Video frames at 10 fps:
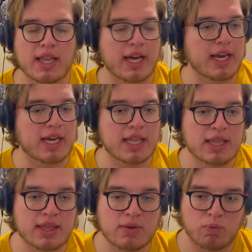Like
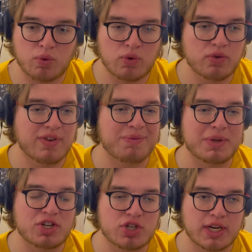the rules have
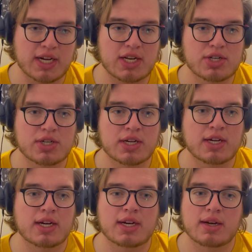been changed
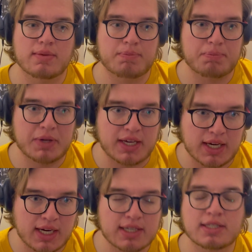
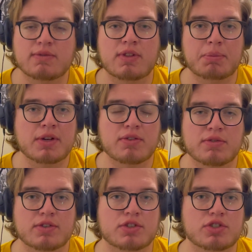because of the Bills
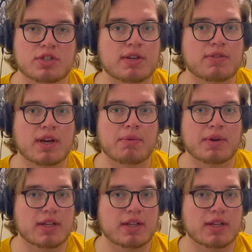versus Chiefs game.